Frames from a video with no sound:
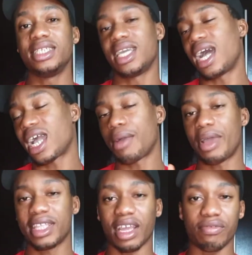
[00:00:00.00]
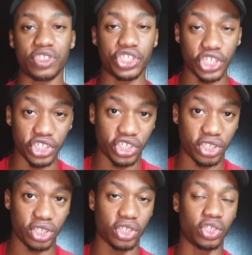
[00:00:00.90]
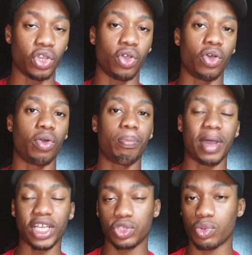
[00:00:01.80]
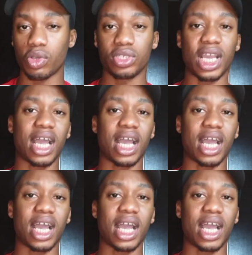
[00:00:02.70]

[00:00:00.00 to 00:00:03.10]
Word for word: The hacker might have changed your password,